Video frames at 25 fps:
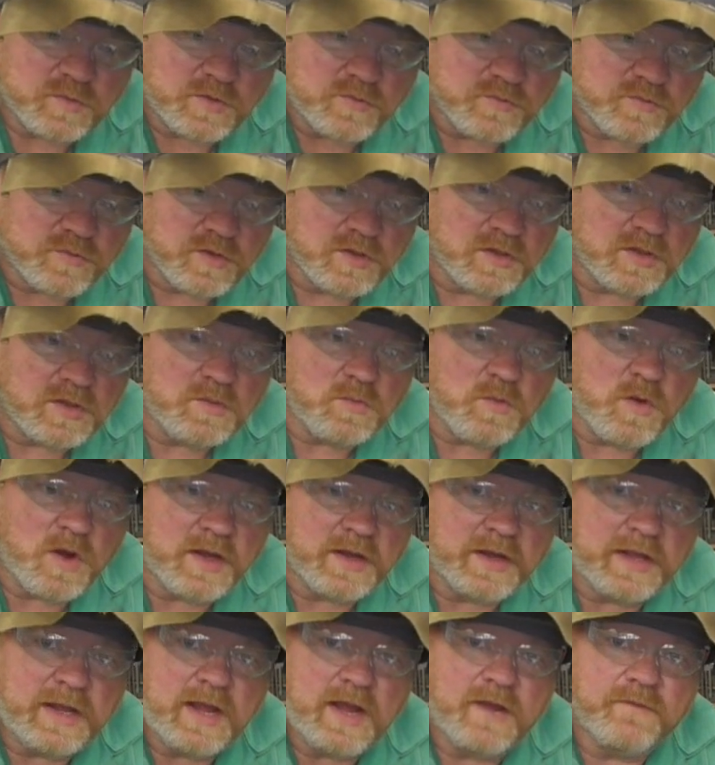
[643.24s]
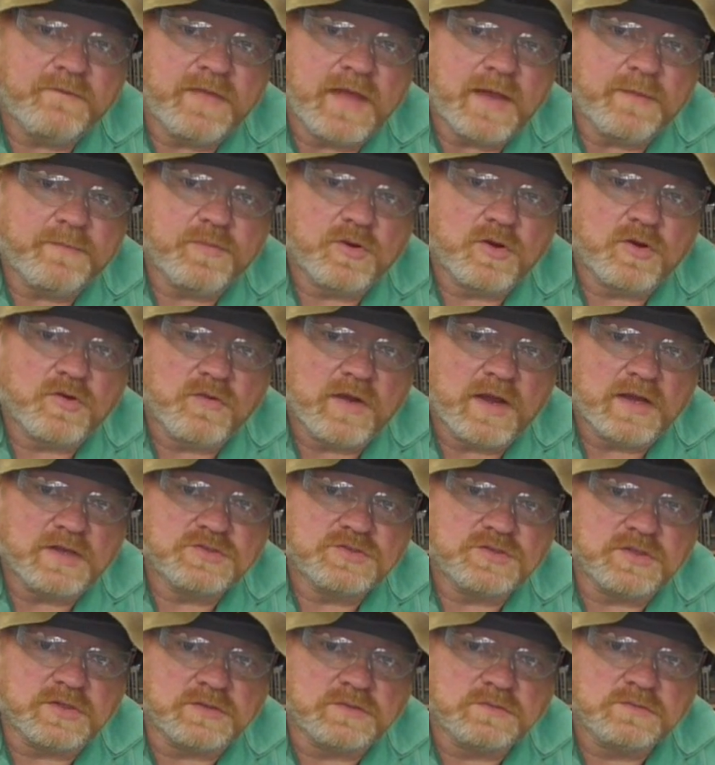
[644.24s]
we really want to have that
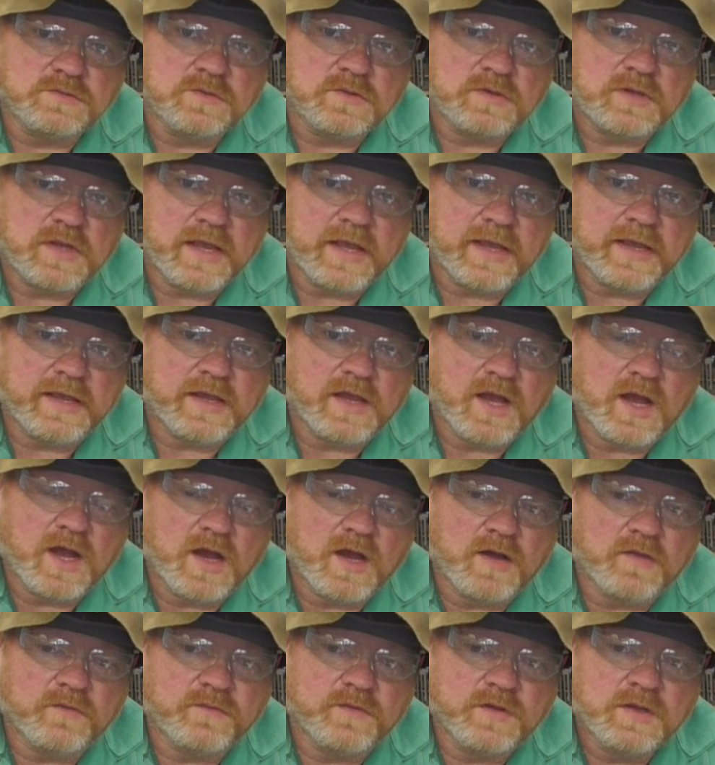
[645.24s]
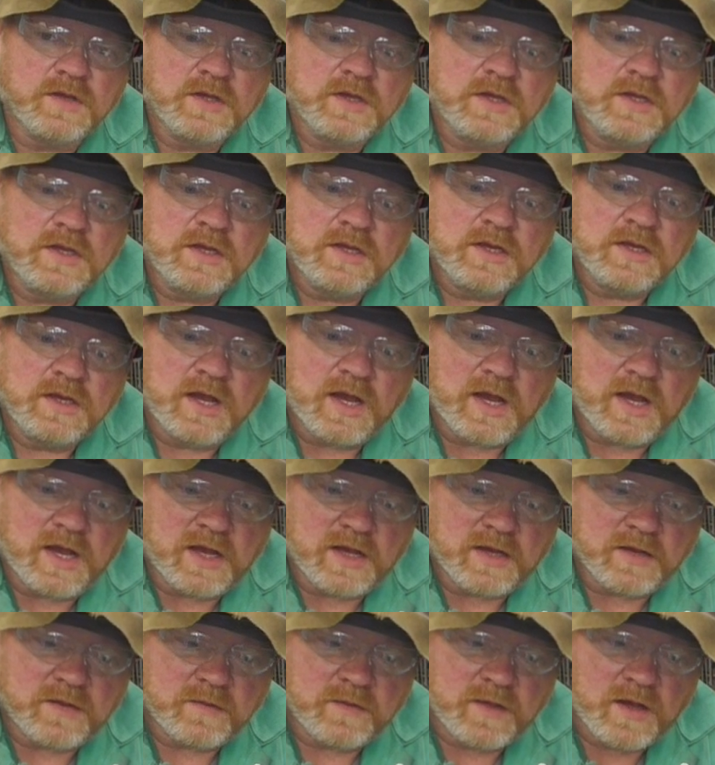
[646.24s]
progression, okay, of
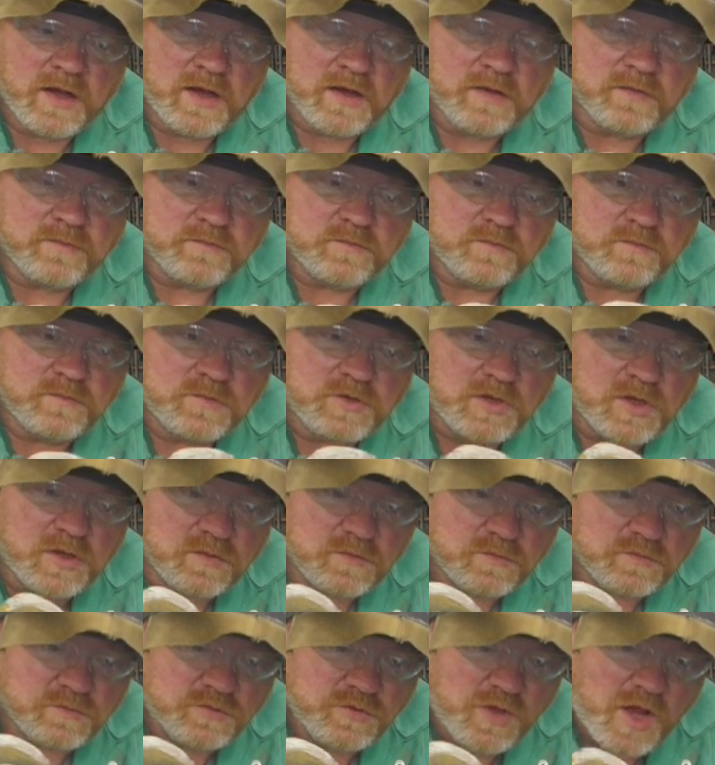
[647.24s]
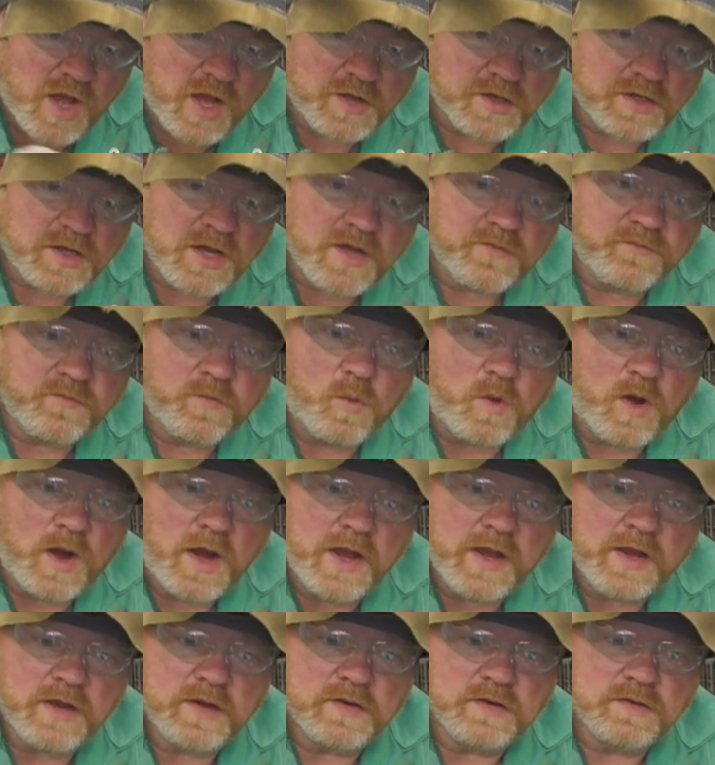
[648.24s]
not enough
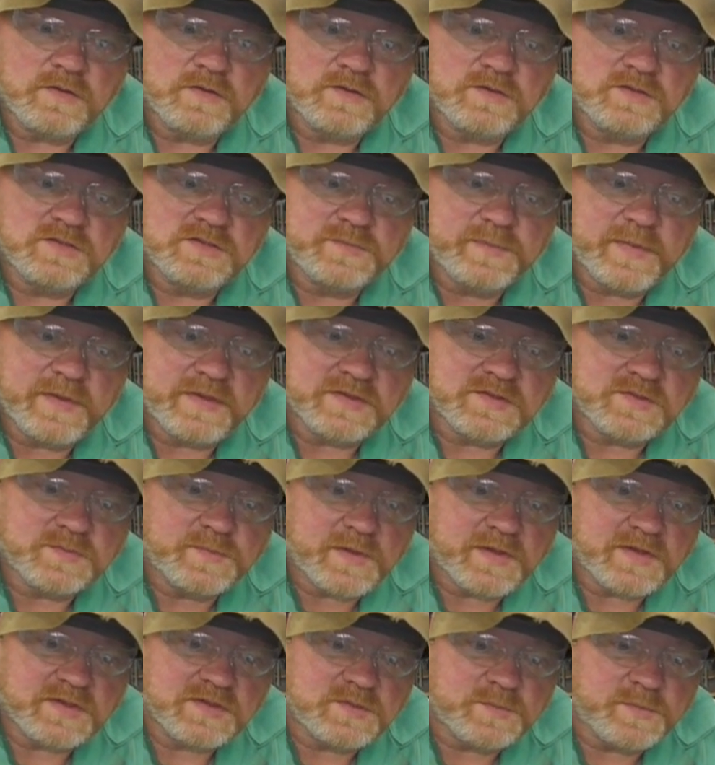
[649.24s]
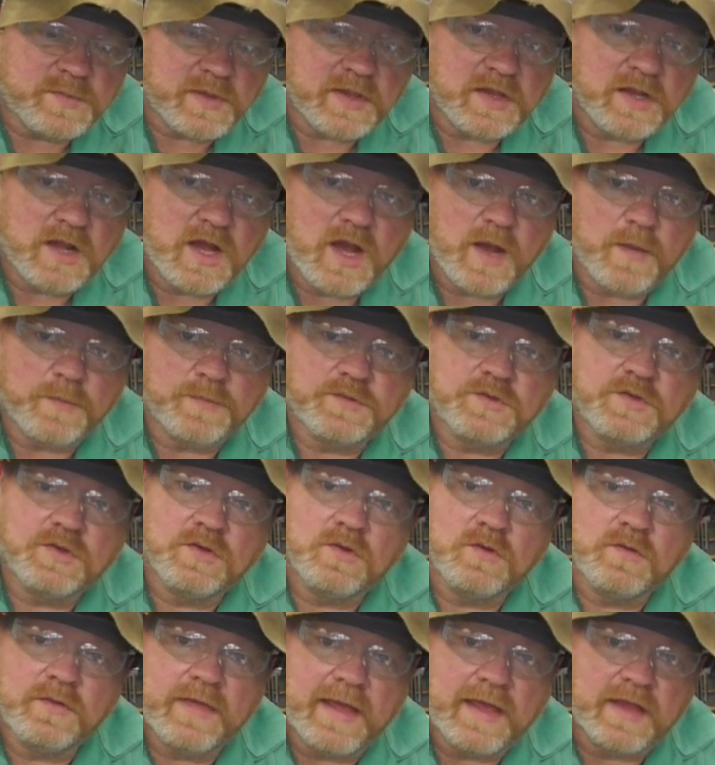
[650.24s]
wire, spit, spit, spit, up
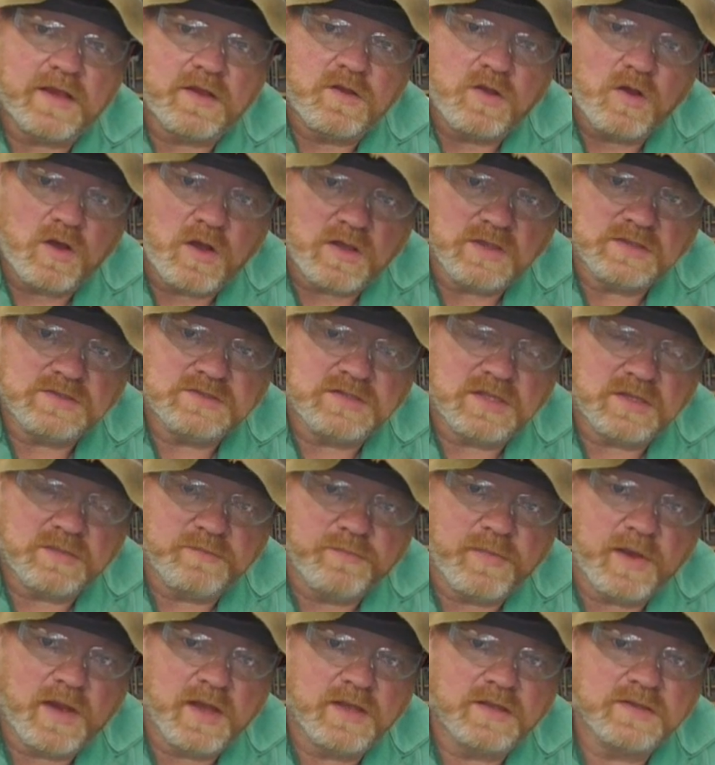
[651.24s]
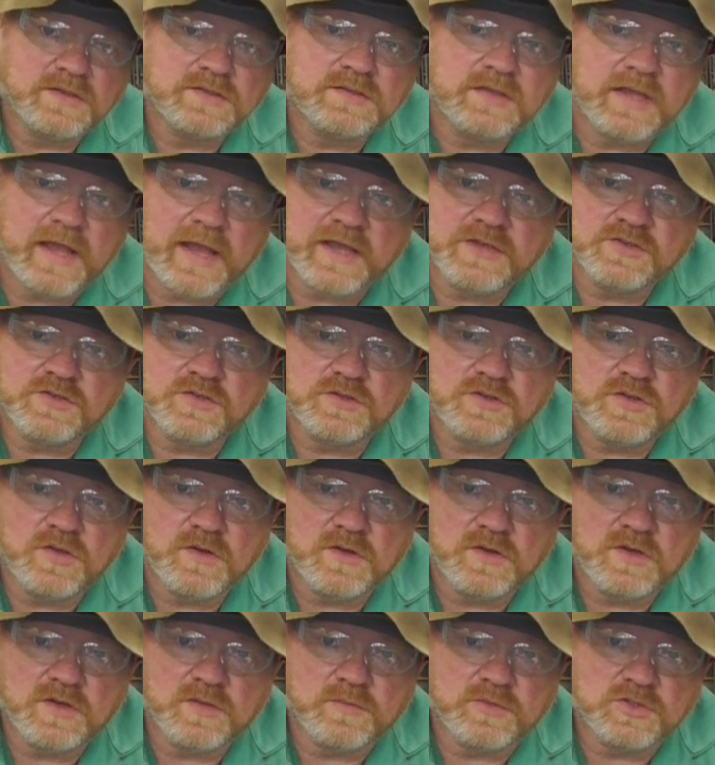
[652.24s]
to that constant buzz as you're
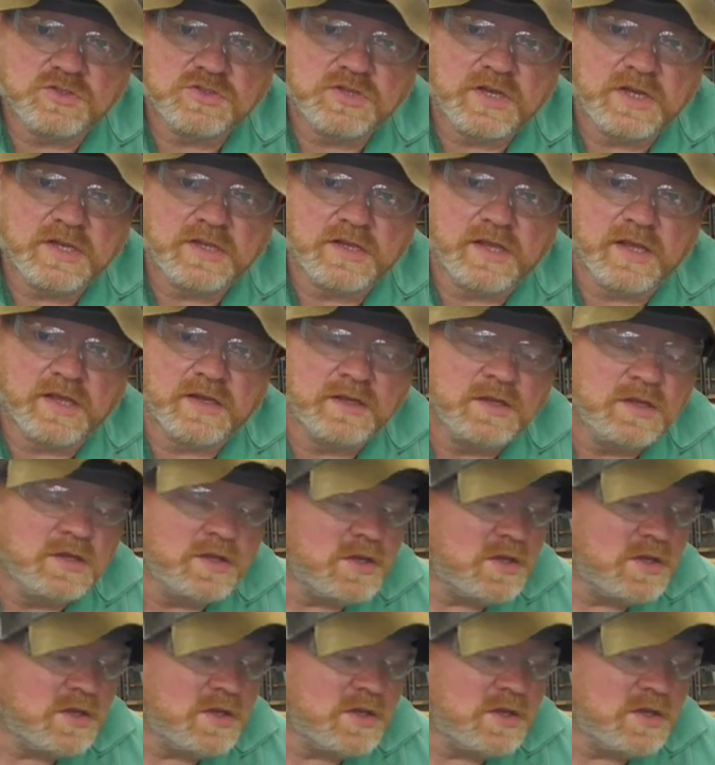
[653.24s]
tuning your machine in.